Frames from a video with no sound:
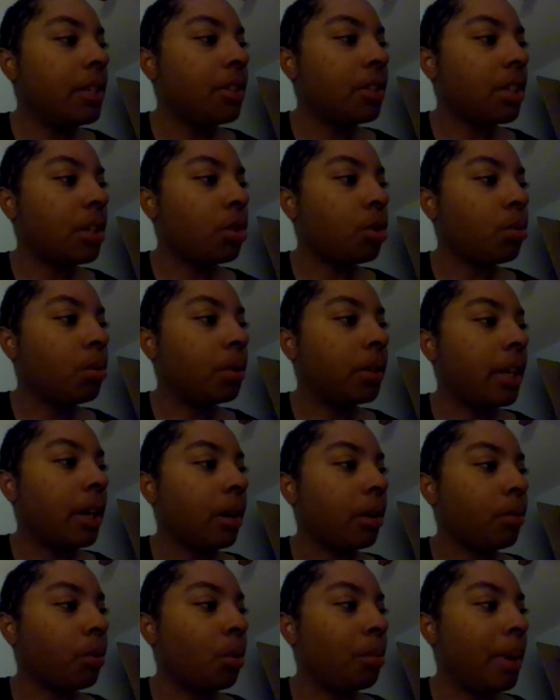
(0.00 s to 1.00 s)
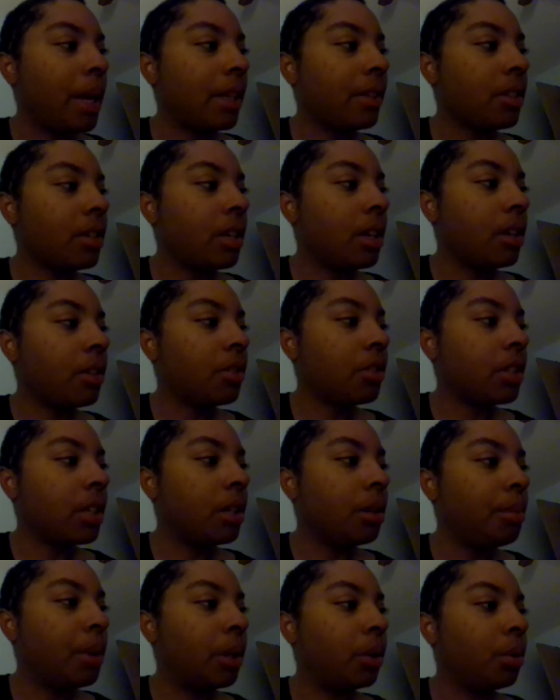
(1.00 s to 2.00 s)
sensual, they are romantic,
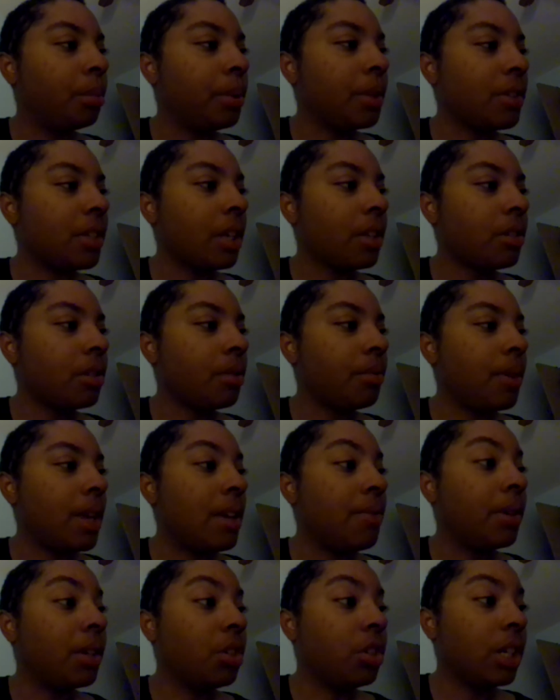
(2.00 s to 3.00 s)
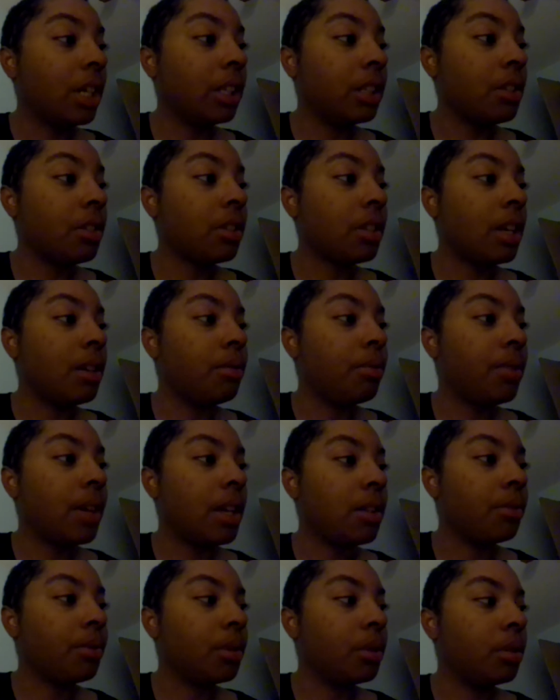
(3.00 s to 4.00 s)
sentimental, possessive, even jealous, and
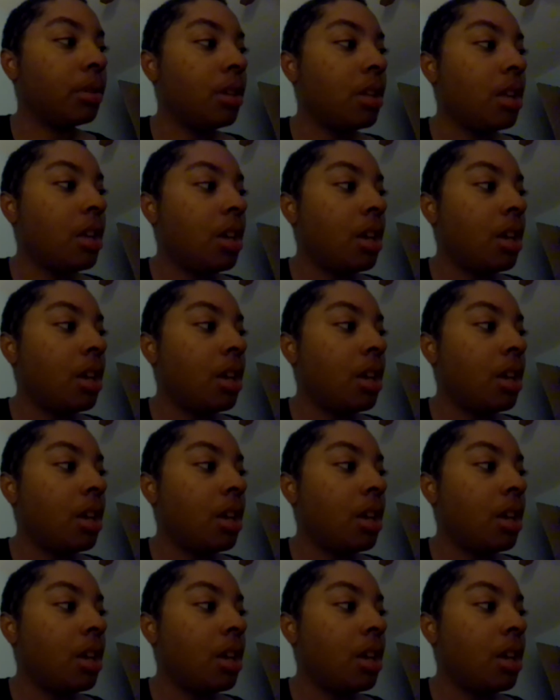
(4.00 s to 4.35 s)
faithful.